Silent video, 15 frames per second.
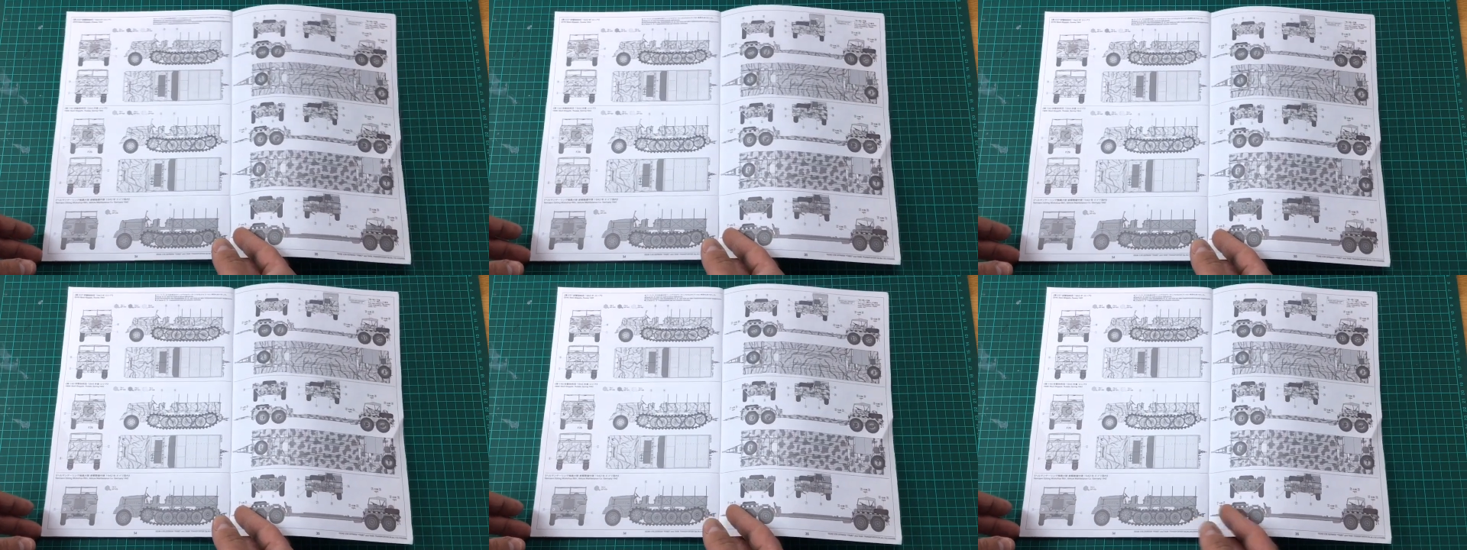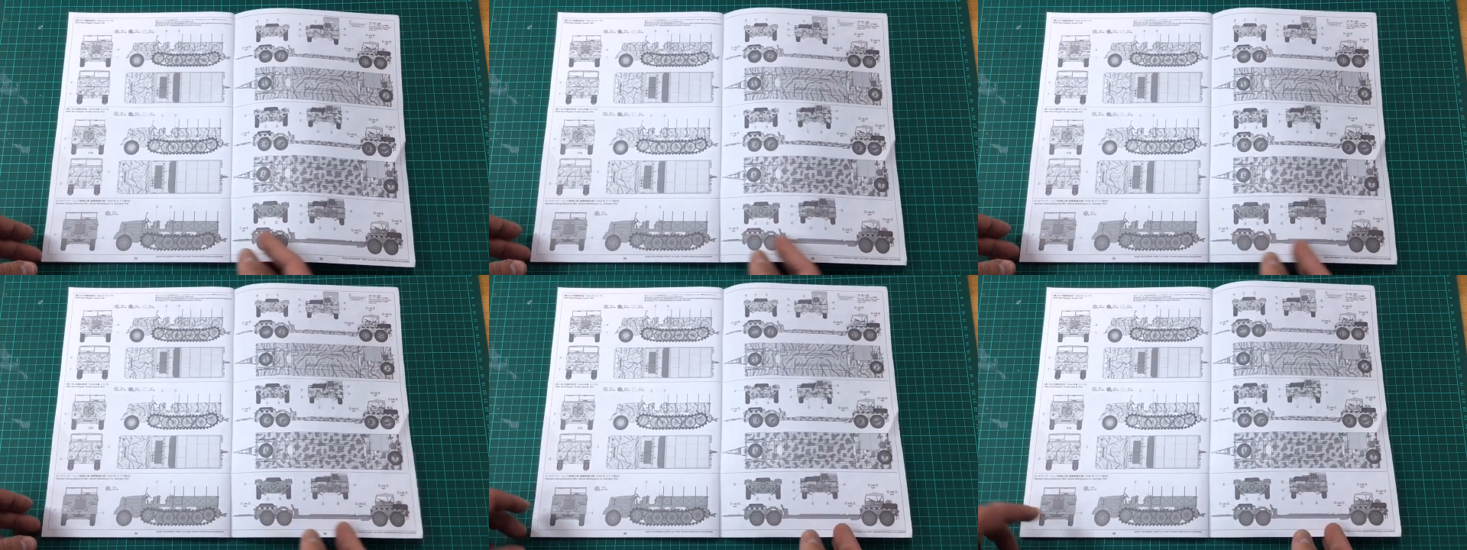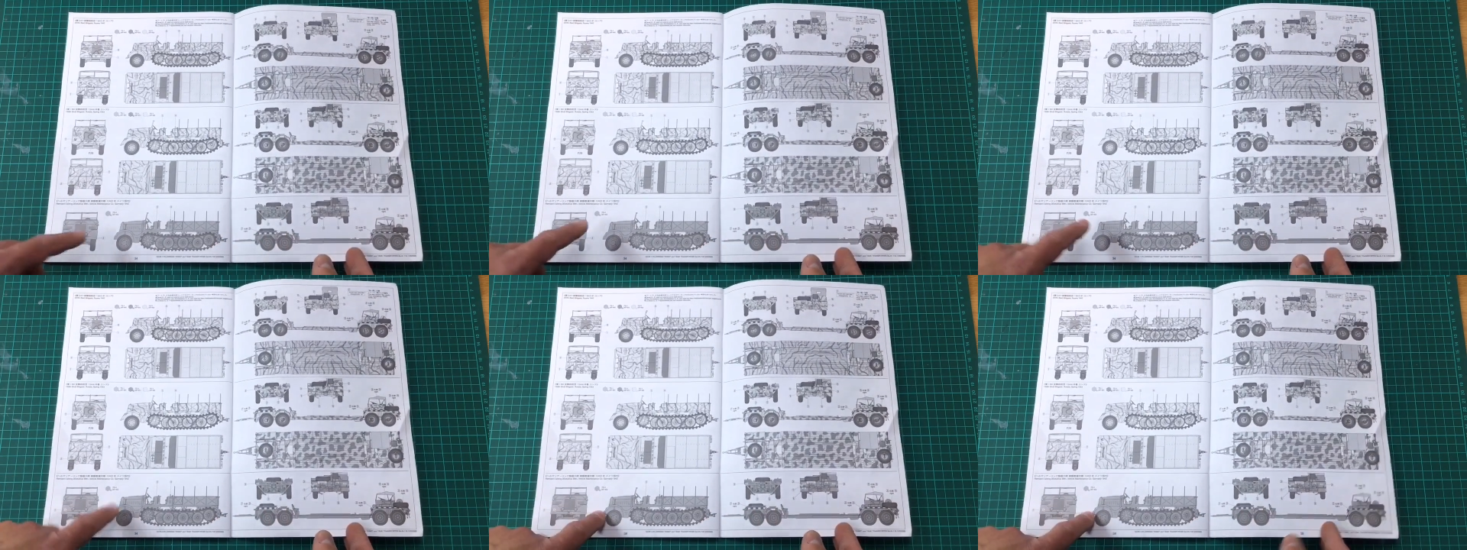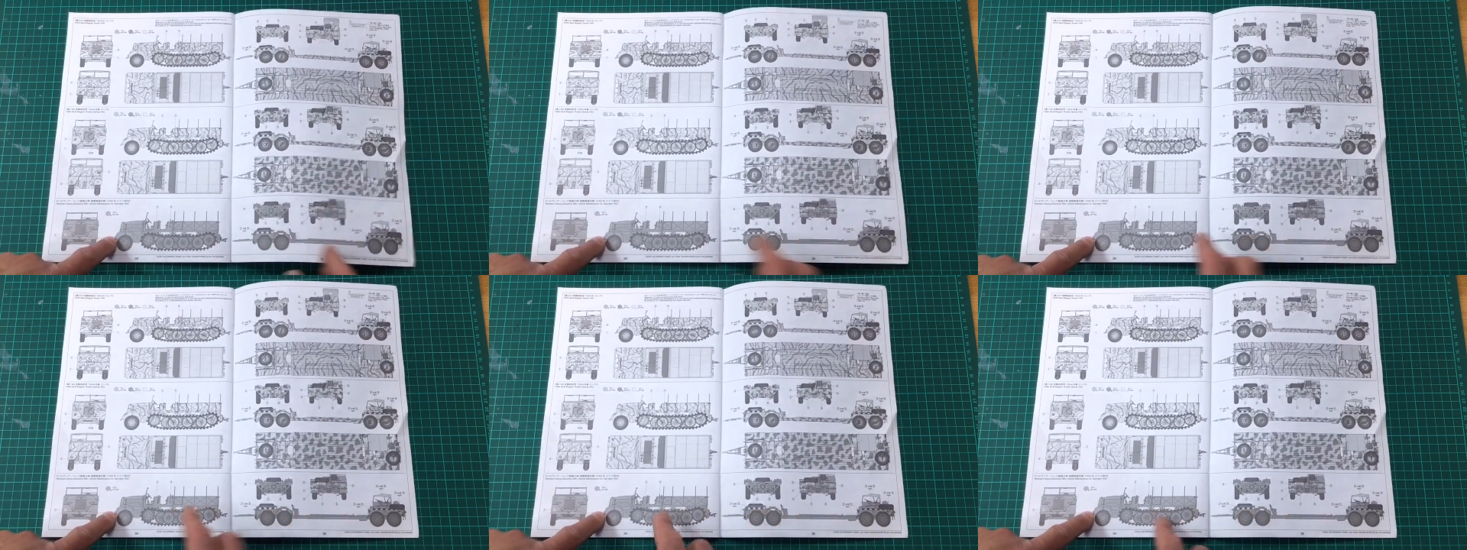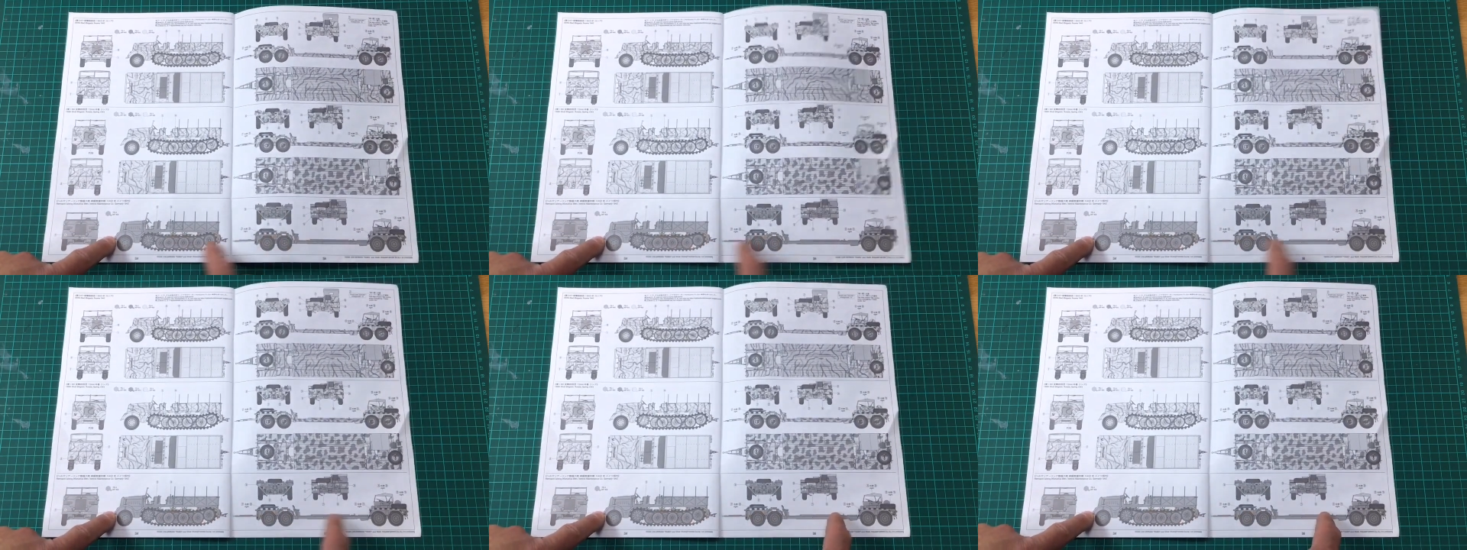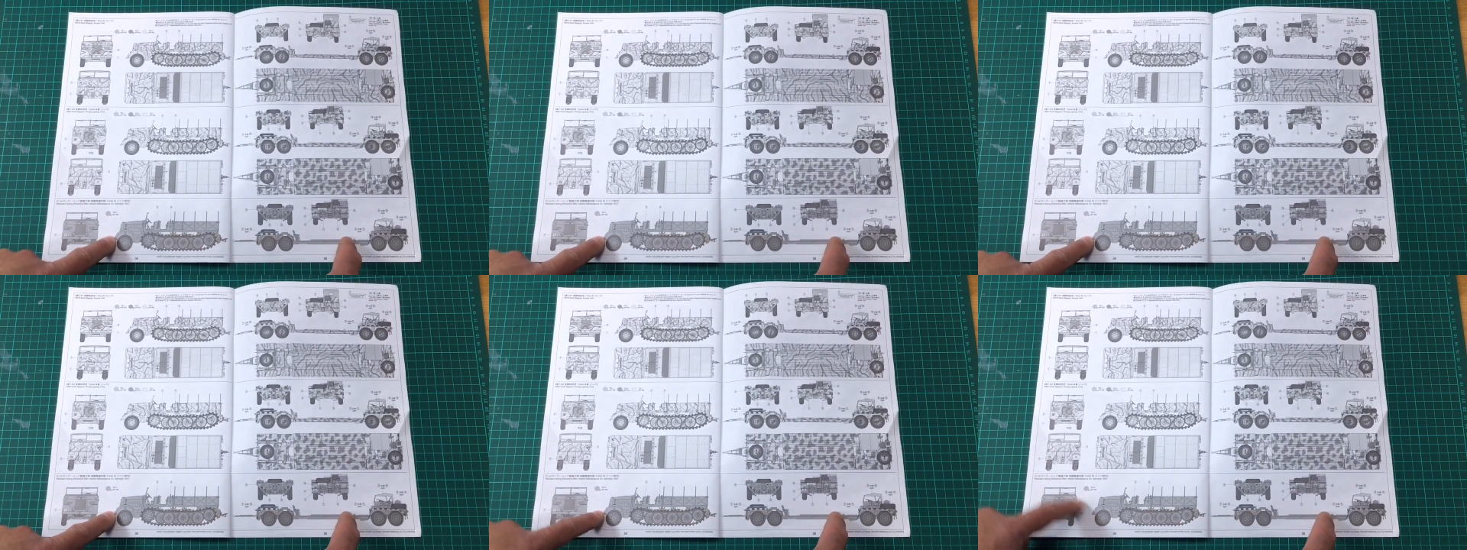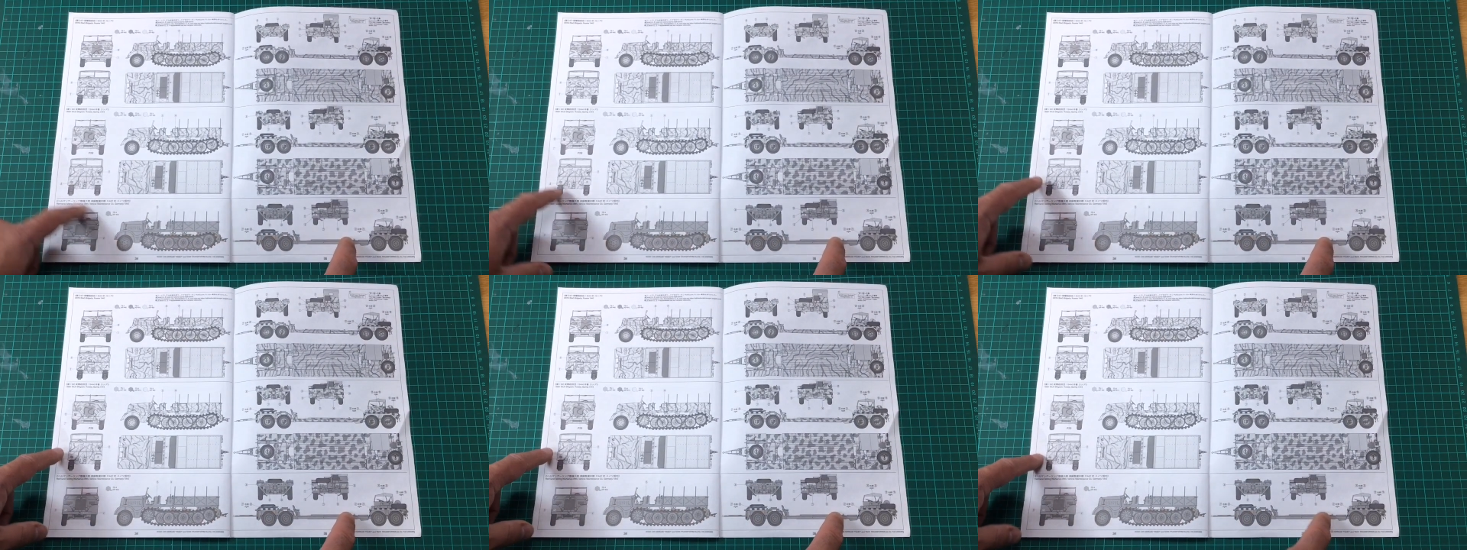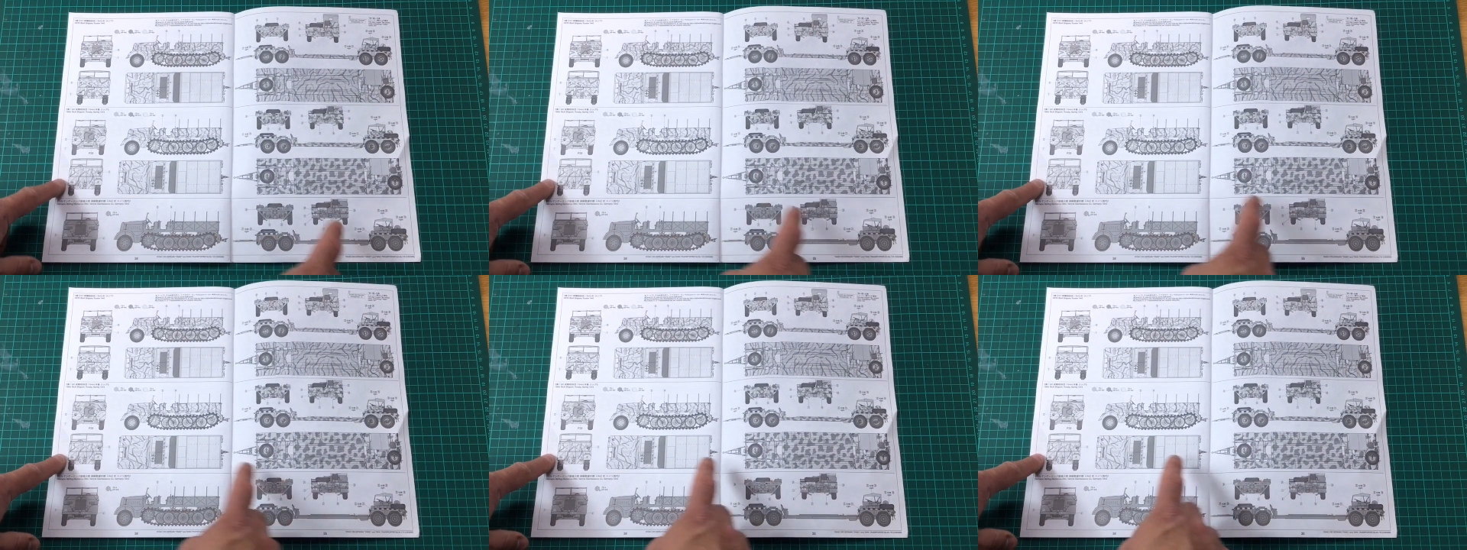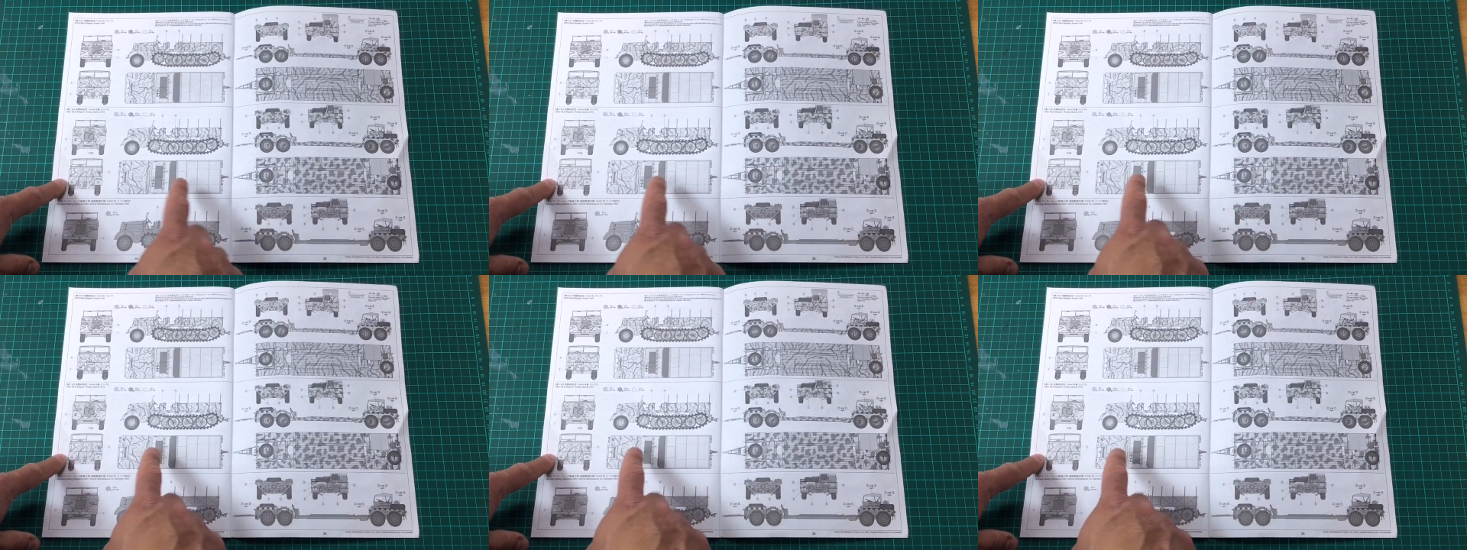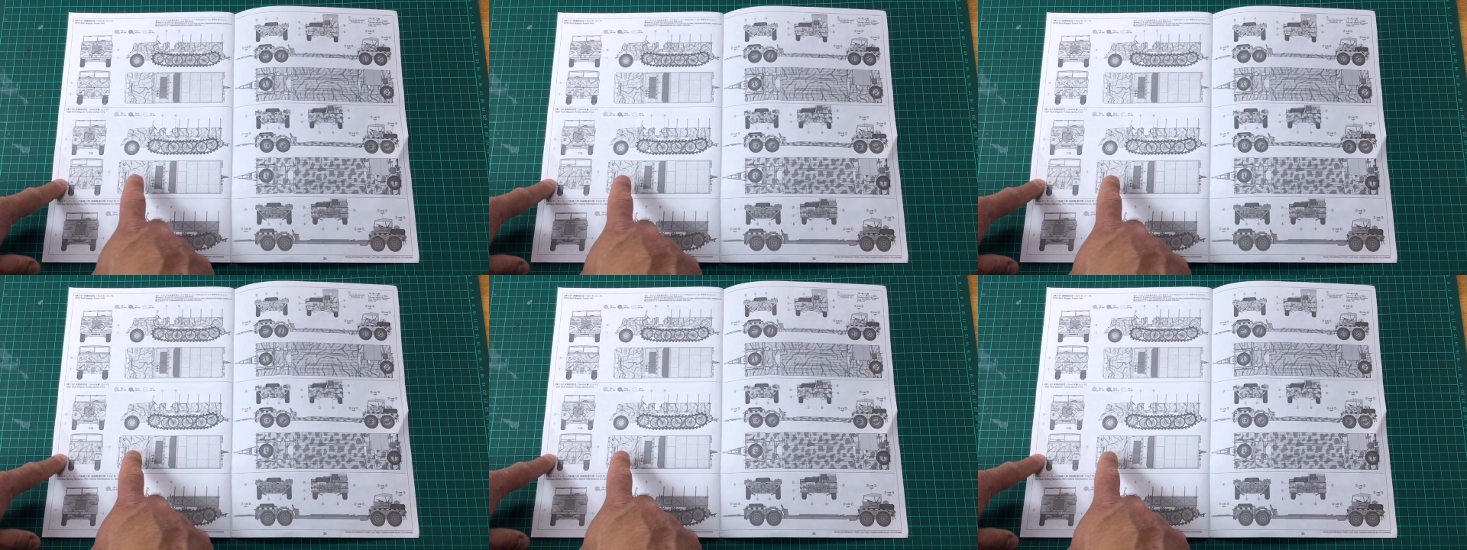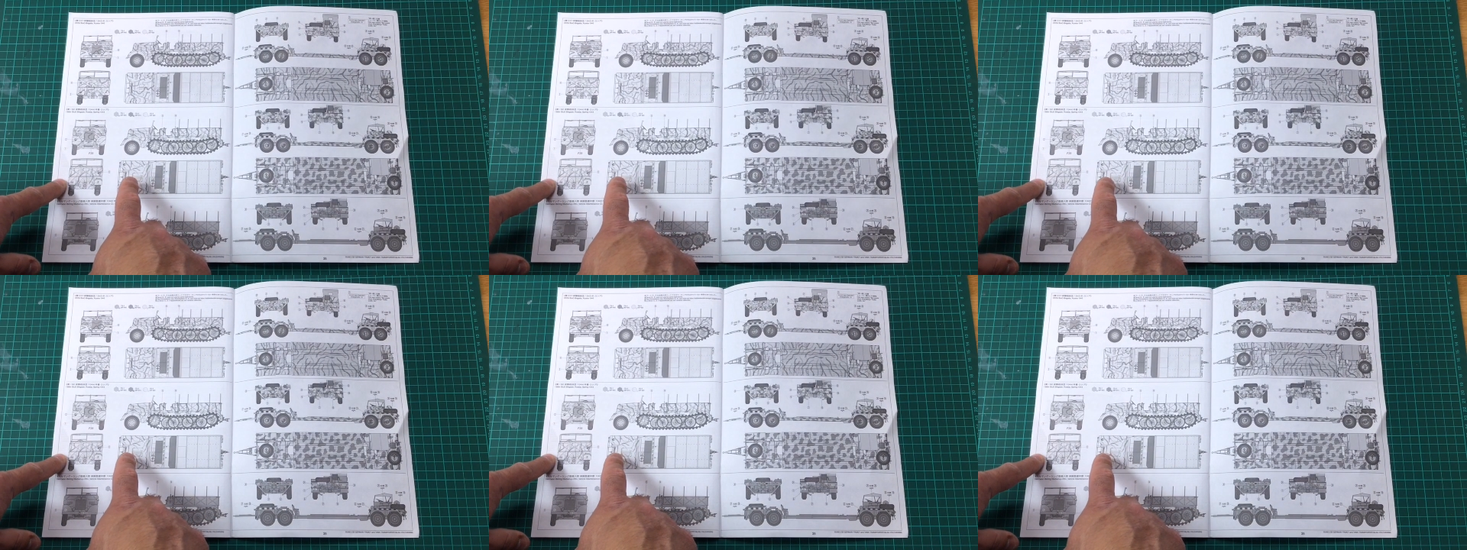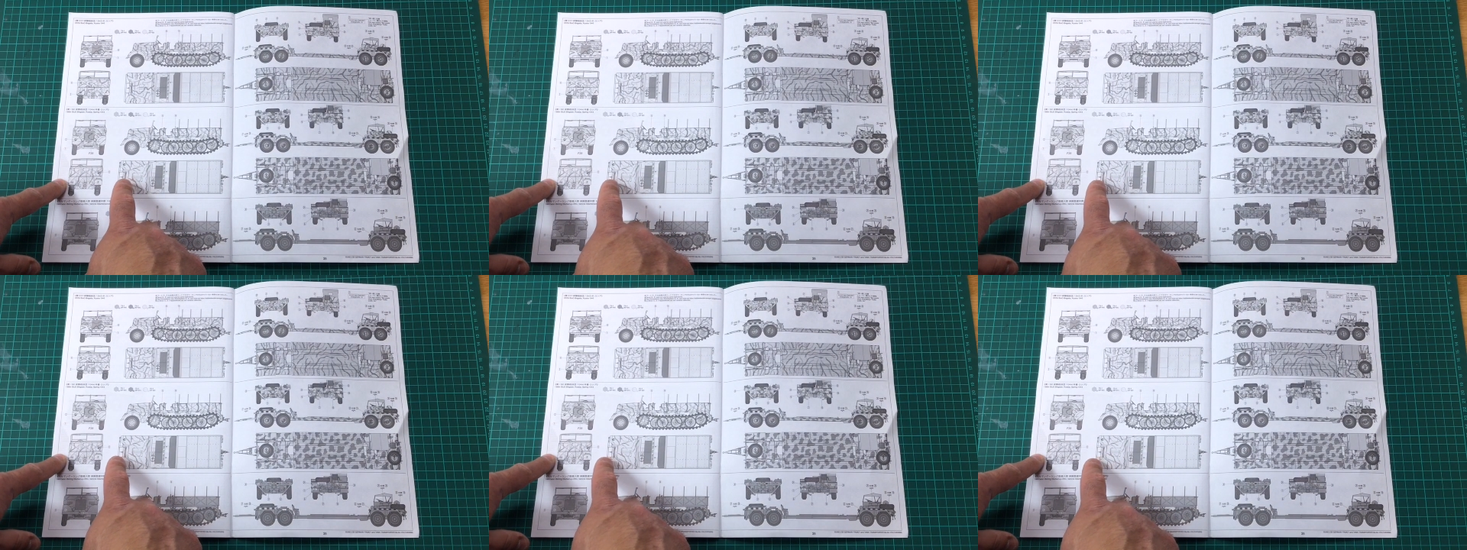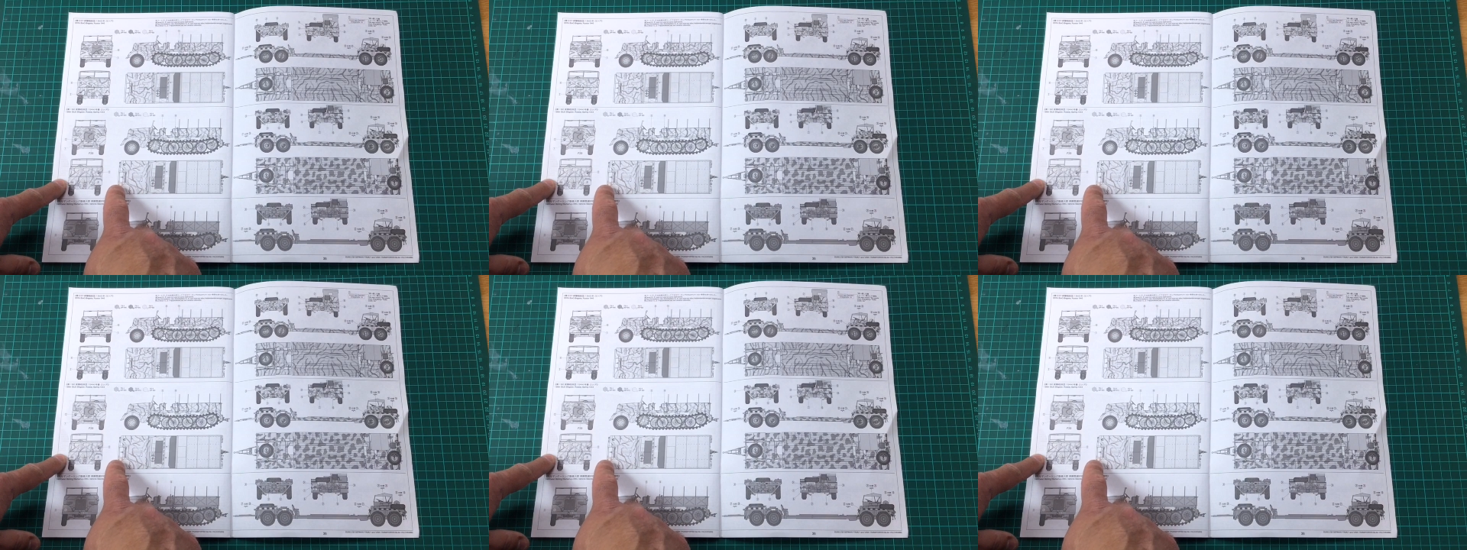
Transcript: Nobody's mouth can be seen.